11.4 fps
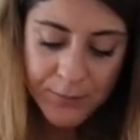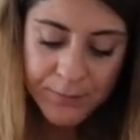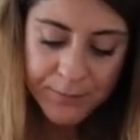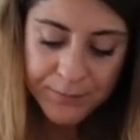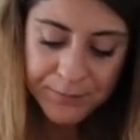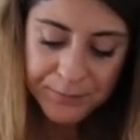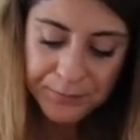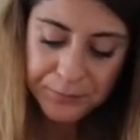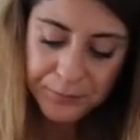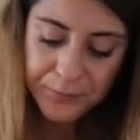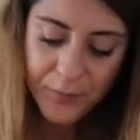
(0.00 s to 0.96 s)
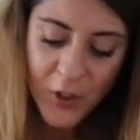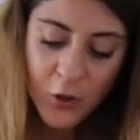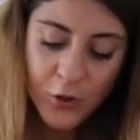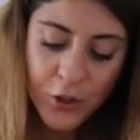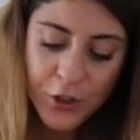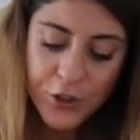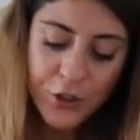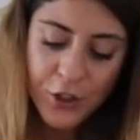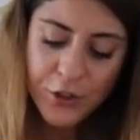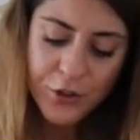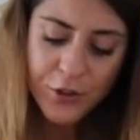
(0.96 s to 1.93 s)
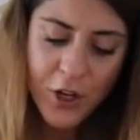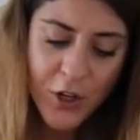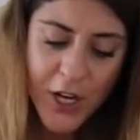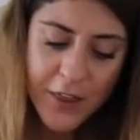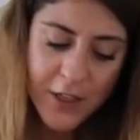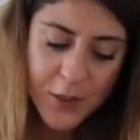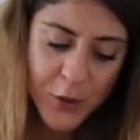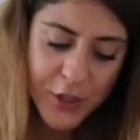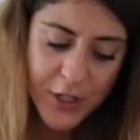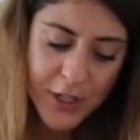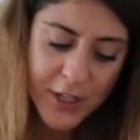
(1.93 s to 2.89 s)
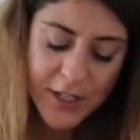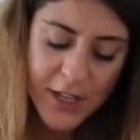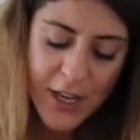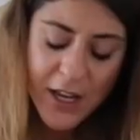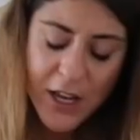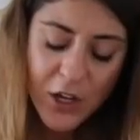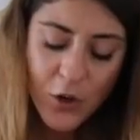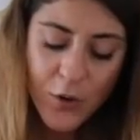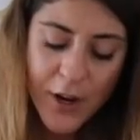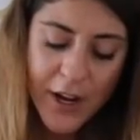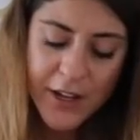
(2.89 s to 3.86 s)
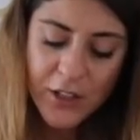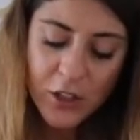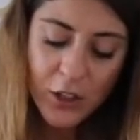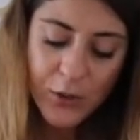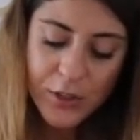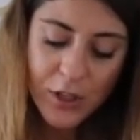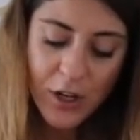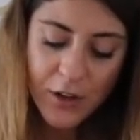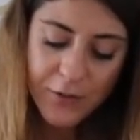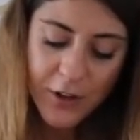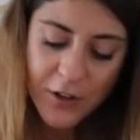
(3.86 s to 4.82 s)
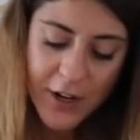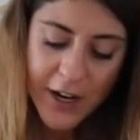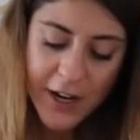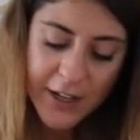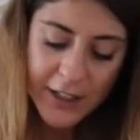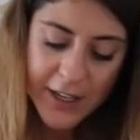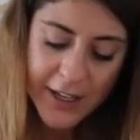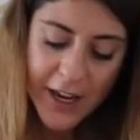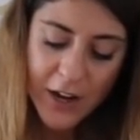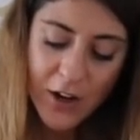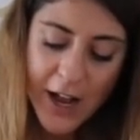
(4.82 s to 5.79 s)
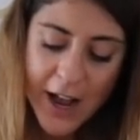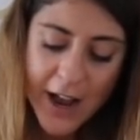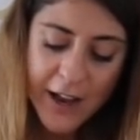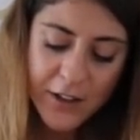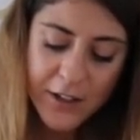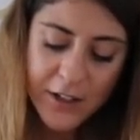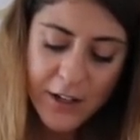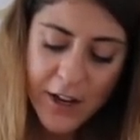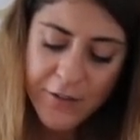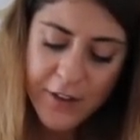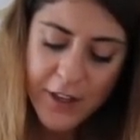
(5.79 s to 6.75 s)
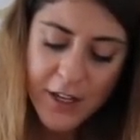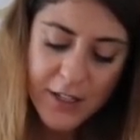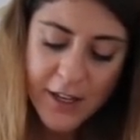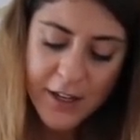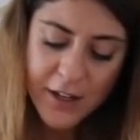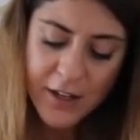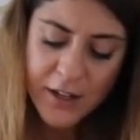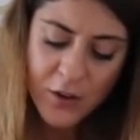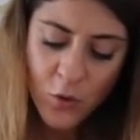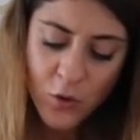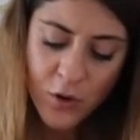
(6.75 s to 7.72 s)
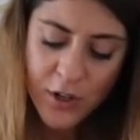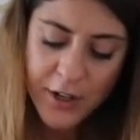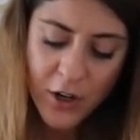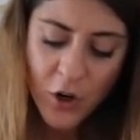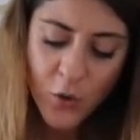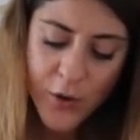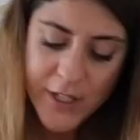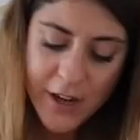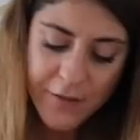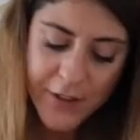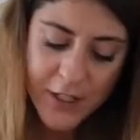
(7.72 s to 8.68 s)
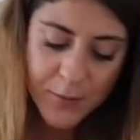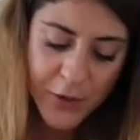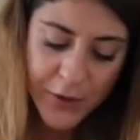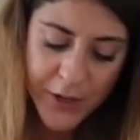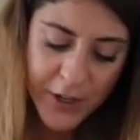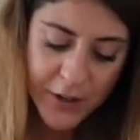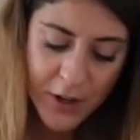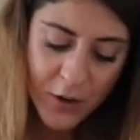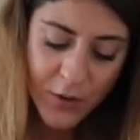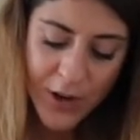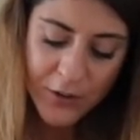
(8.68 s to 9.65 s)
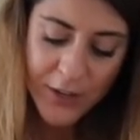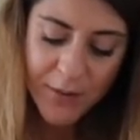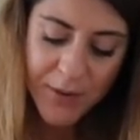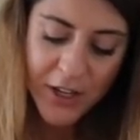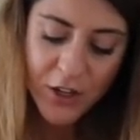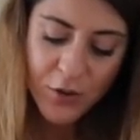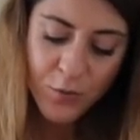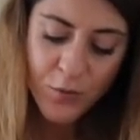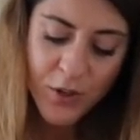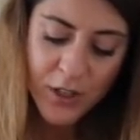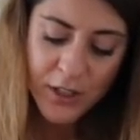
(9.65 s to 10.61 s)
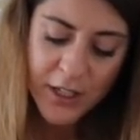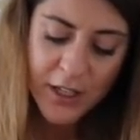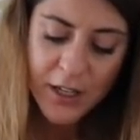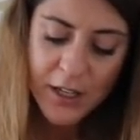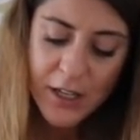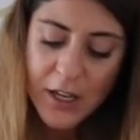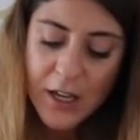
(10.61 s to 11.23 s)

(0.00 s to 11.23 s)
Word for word: you you you do know that this person is quite closed off, alright? Like either everything is hidden or they always have this barrier around them and you really